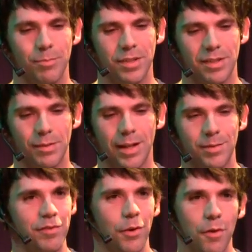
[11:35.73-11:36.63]
But
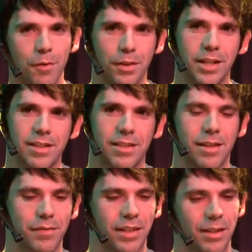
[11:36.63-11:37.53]
sometimes if you overthink
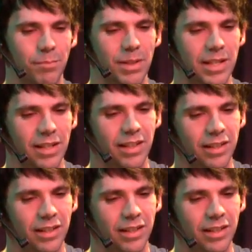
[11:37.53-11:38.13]
stuff, it can be